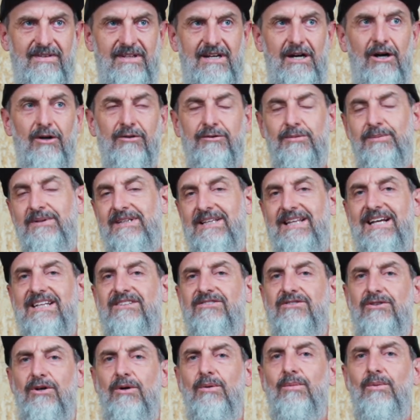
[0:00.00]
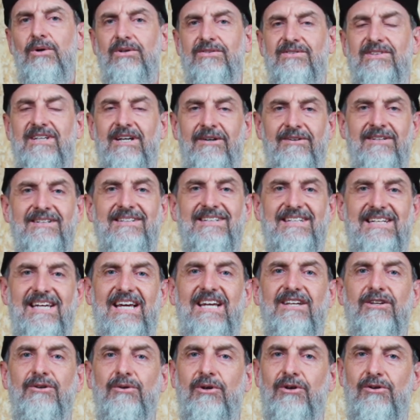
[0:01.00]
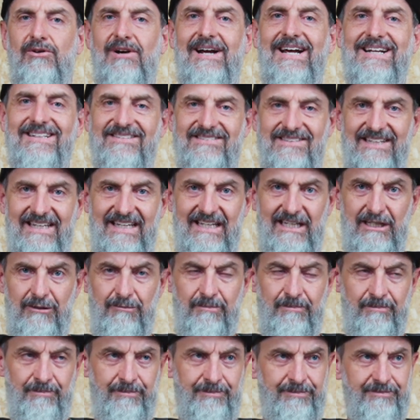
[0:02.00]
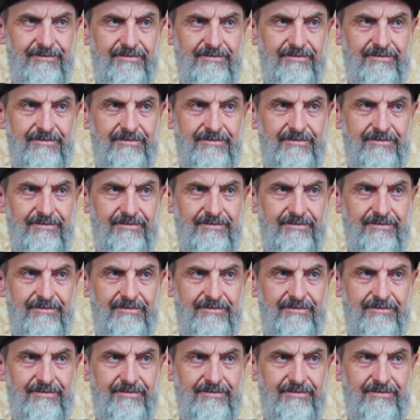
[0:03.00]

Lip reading: ultimately that's not what's going to get you a great team.